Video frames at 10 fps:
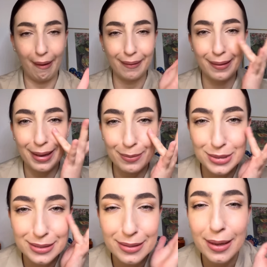I am
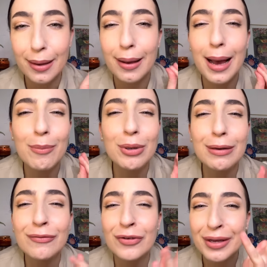seeing a couple
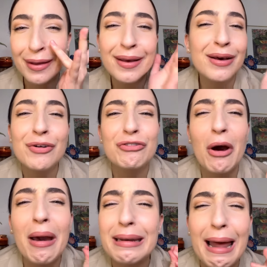of
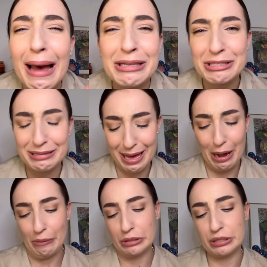fine lines there
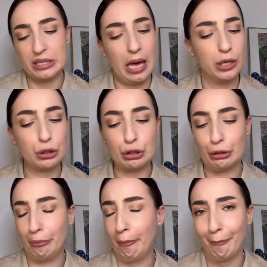and such, and...